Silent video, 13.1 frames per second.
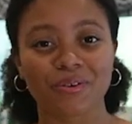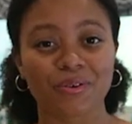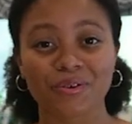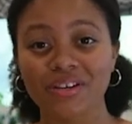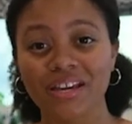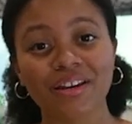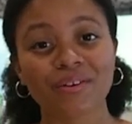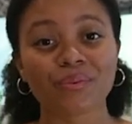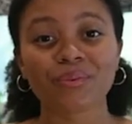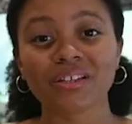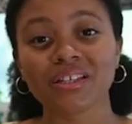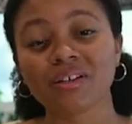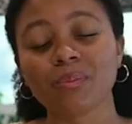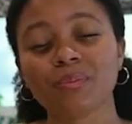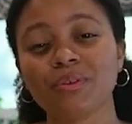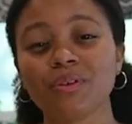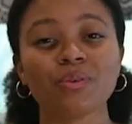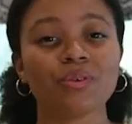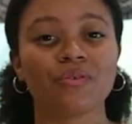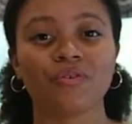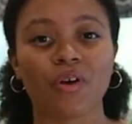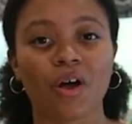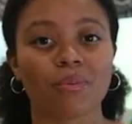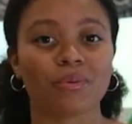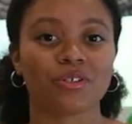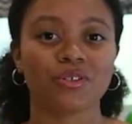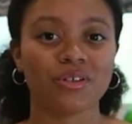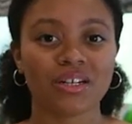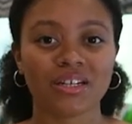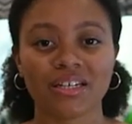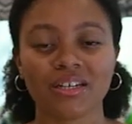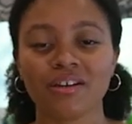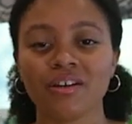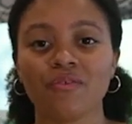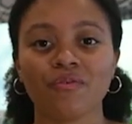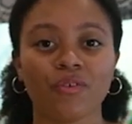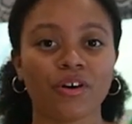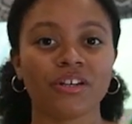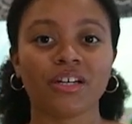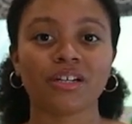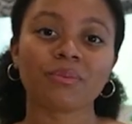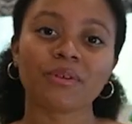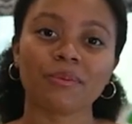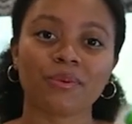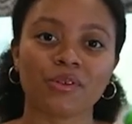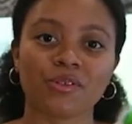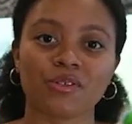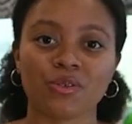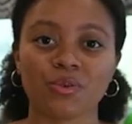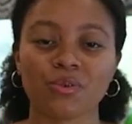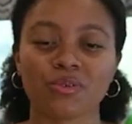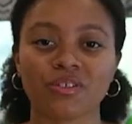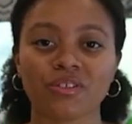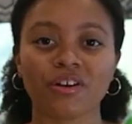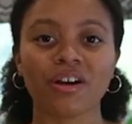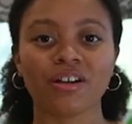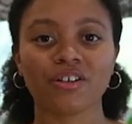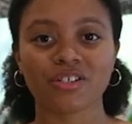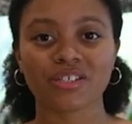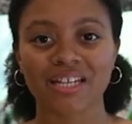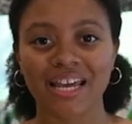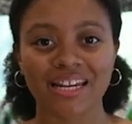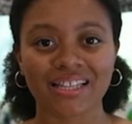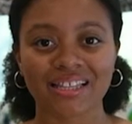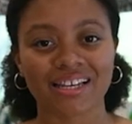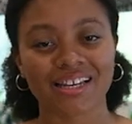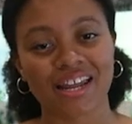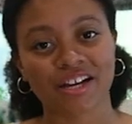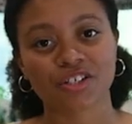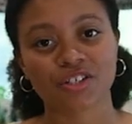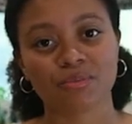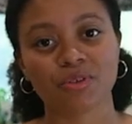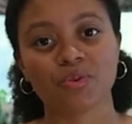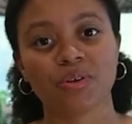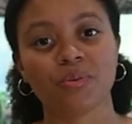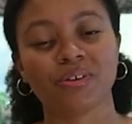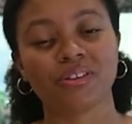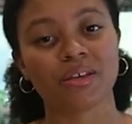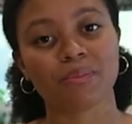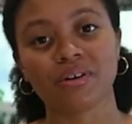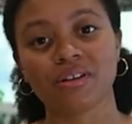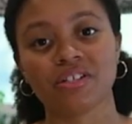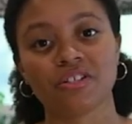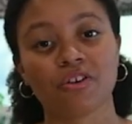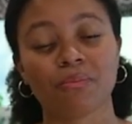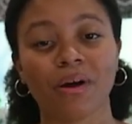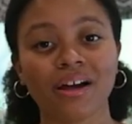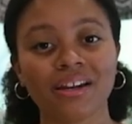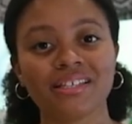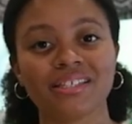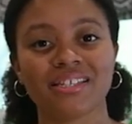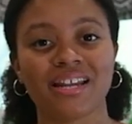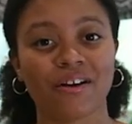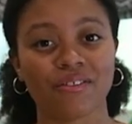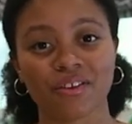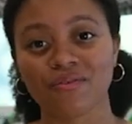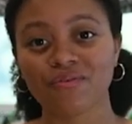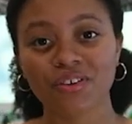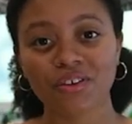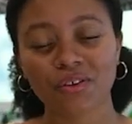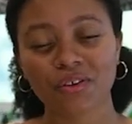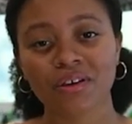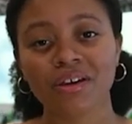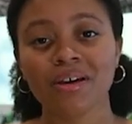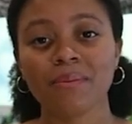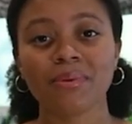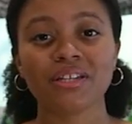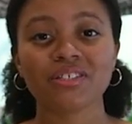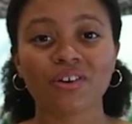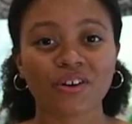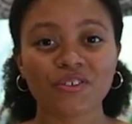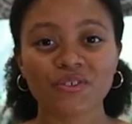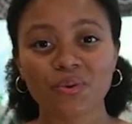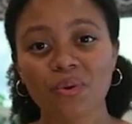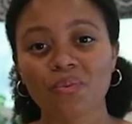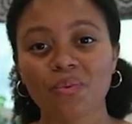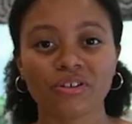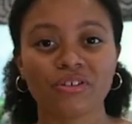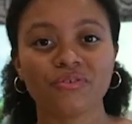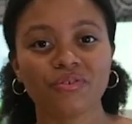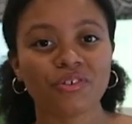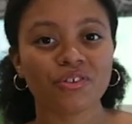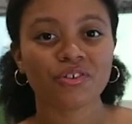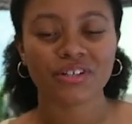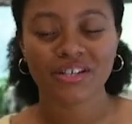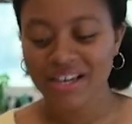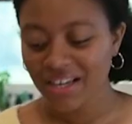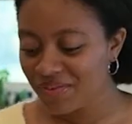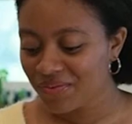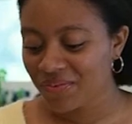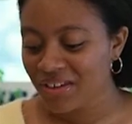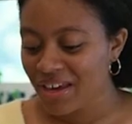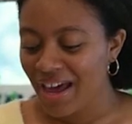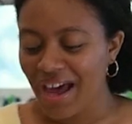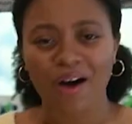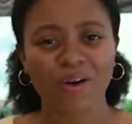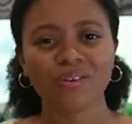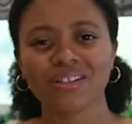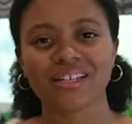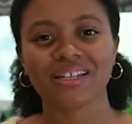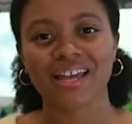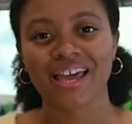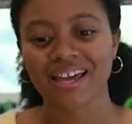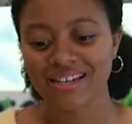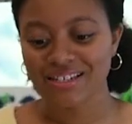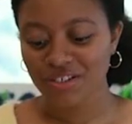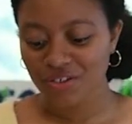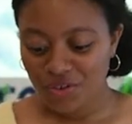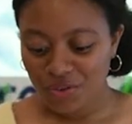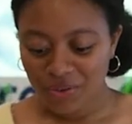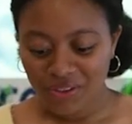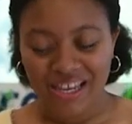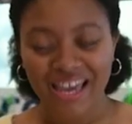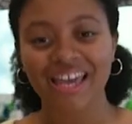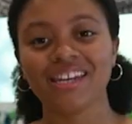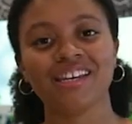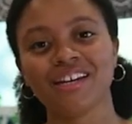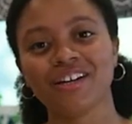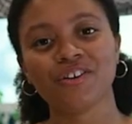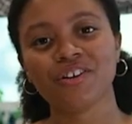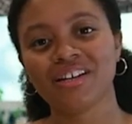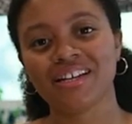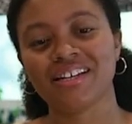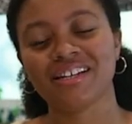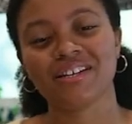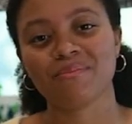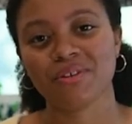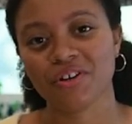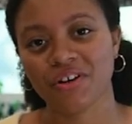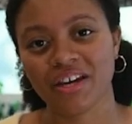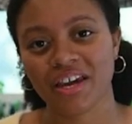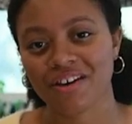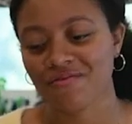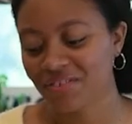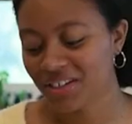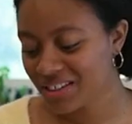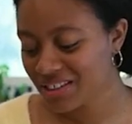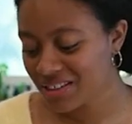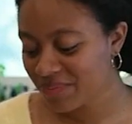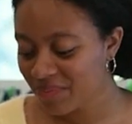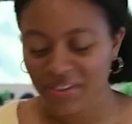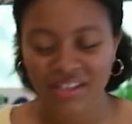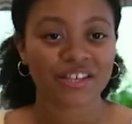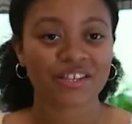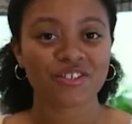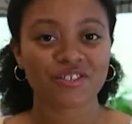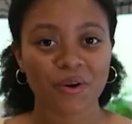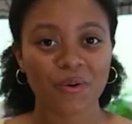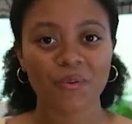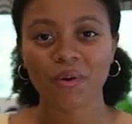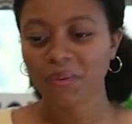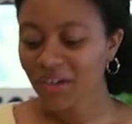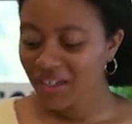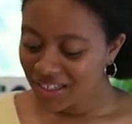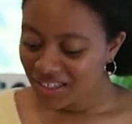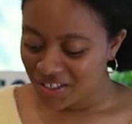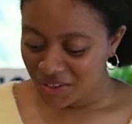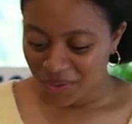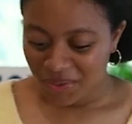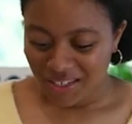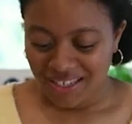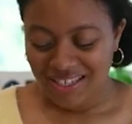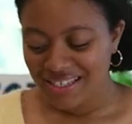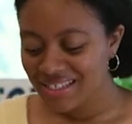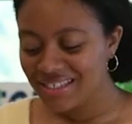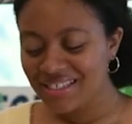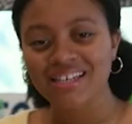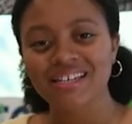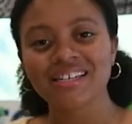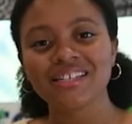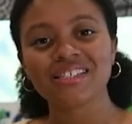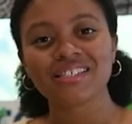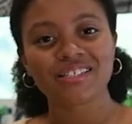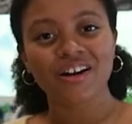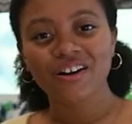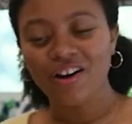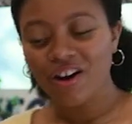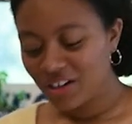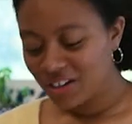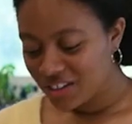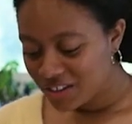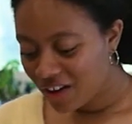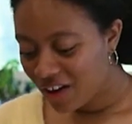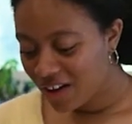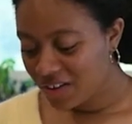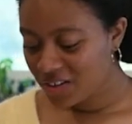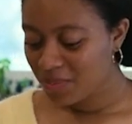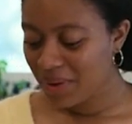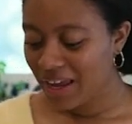create a really beautiful opportunity for young people to start understanding the connection between what they put into their bodies and how they feel, but it's also a wonderful creative outlet, and truly any ingredient can be your canvas. So what we're going to do is start our sauce by